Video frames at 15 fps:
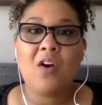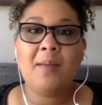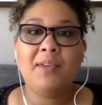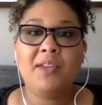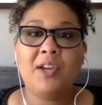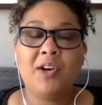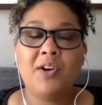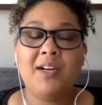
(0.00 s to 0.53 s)
I'm
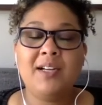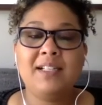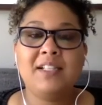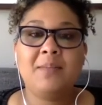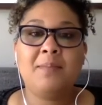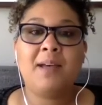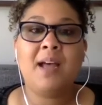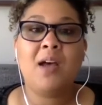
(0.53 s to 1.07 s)
curious
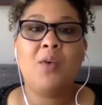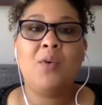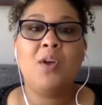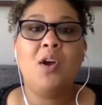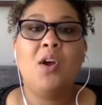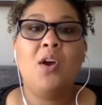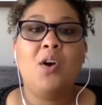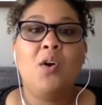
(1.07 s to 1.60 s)
about
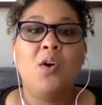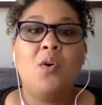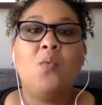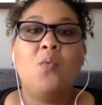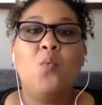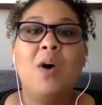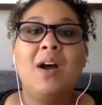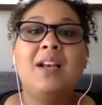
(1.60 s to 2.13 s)

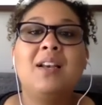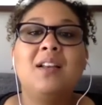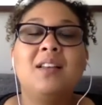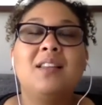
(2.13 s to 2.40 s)
what,